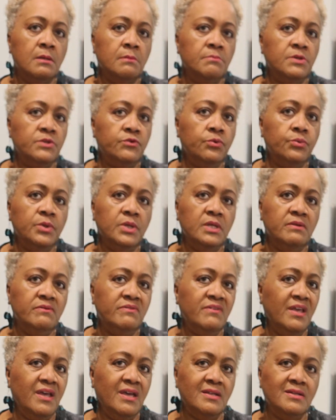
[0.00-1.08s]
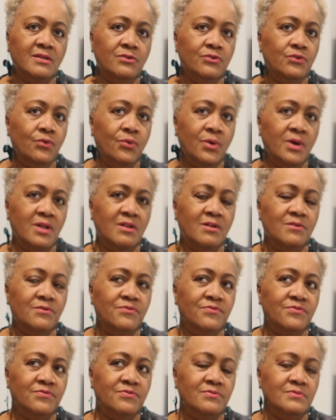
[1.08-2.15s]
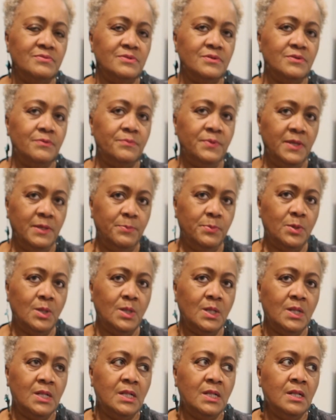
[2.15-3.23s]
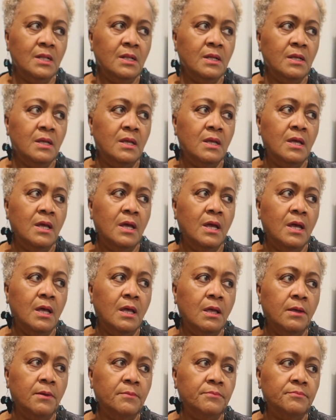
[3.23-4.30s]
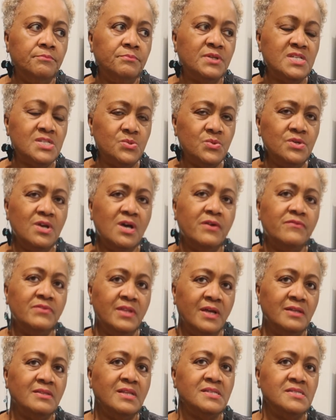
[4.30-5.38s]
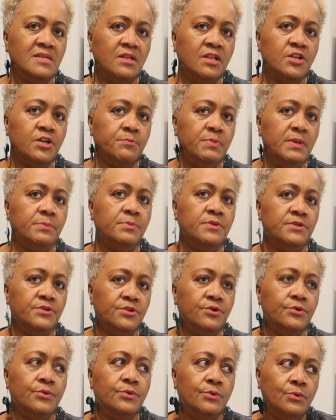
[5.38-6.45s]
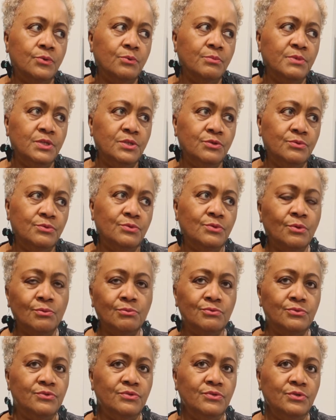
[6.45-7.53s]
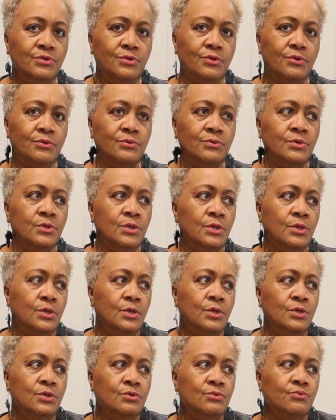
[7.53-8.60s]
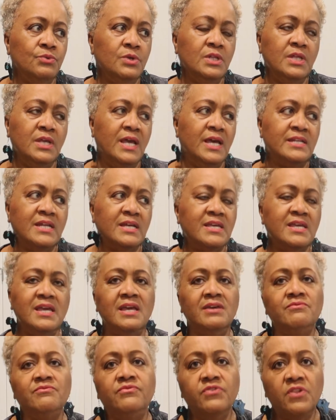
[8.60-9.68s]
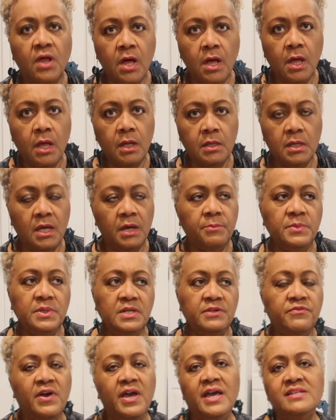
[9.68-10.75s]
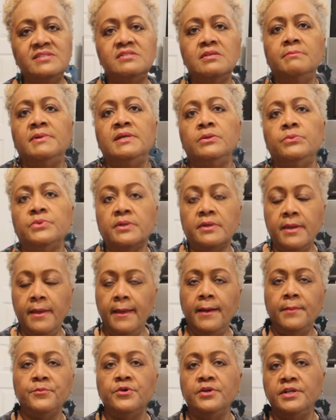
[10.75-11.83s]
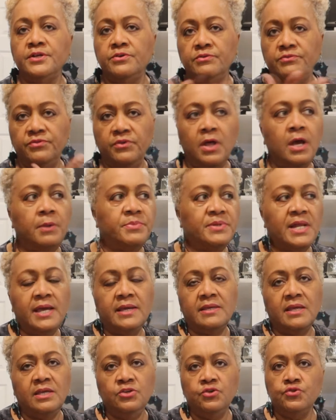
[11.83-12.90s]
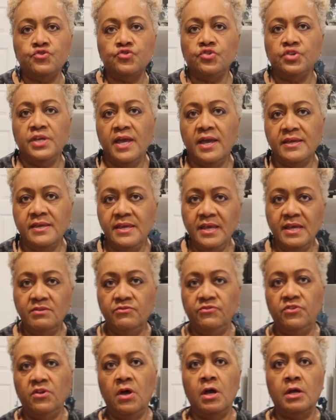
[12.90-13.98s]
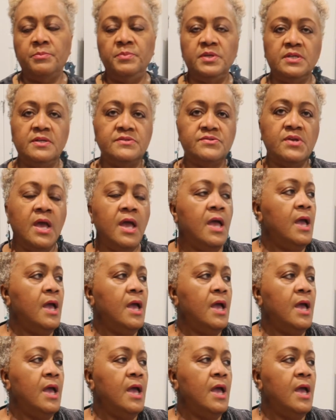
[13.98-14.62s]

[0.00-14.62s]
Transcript: between 10 and 12 people, because when you have that's a lot of people in your home, and you don't, you really, and I can't vlog. I mean, if I had somebody with a camera that could vlog, but I can't vlog because